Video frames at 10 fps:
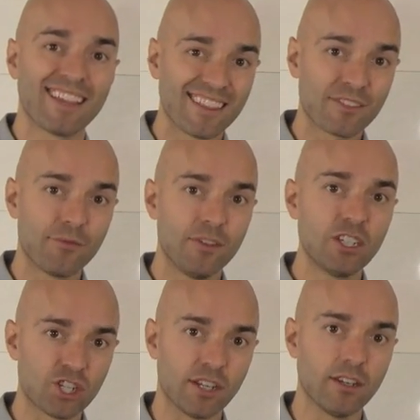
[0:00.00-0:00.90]
this
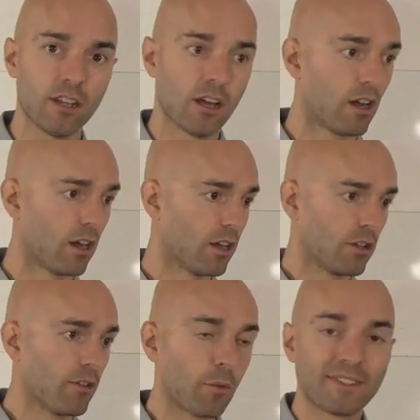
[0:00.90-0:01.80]
vision,
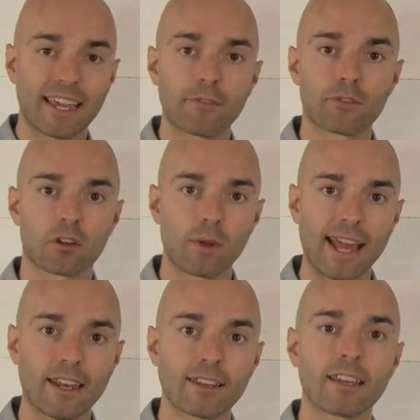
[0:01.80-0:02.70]
that we take for
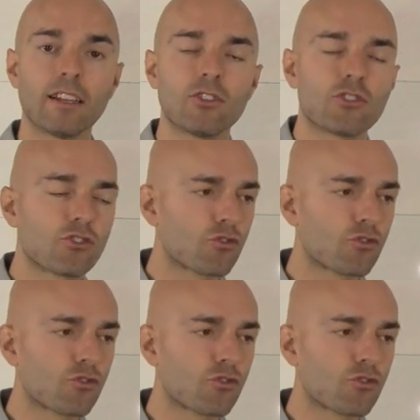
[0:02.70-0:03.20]
granted can